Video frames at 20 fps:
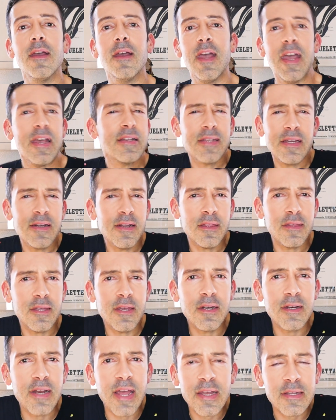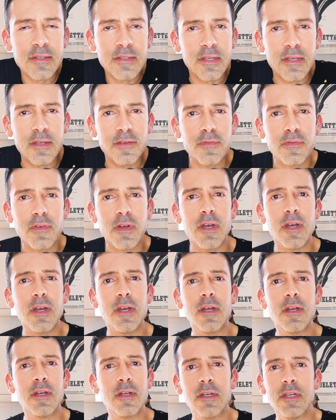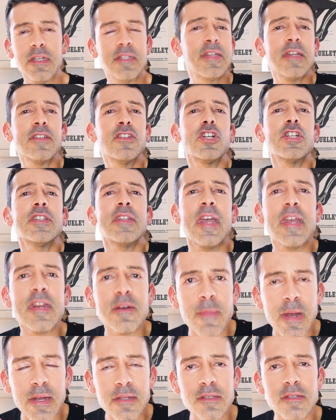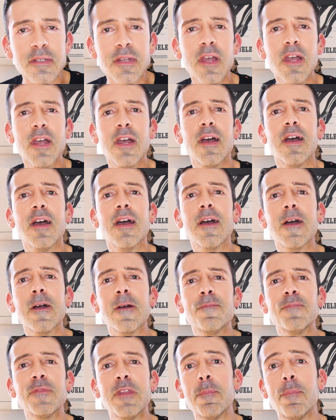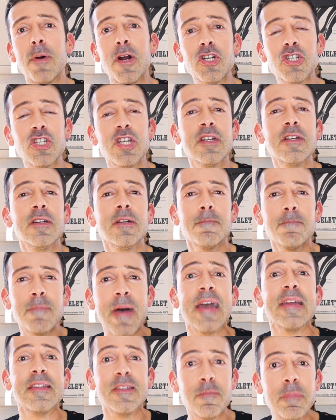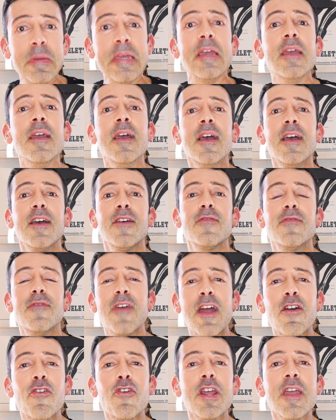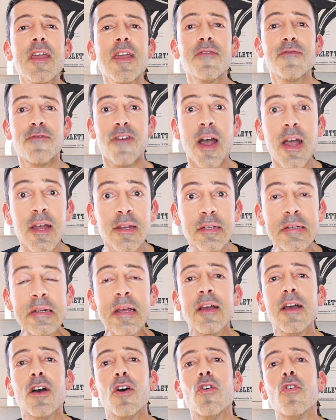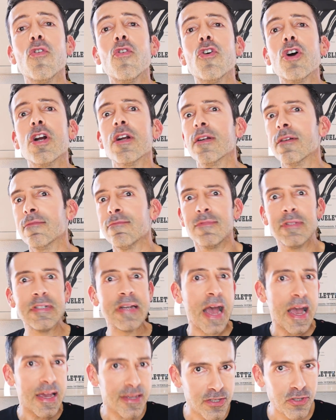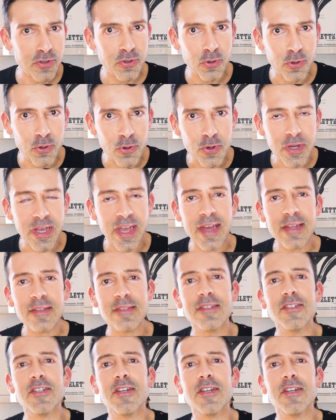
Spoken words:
has anything negative. It's entertainment. The person might be very fun or nice to look at.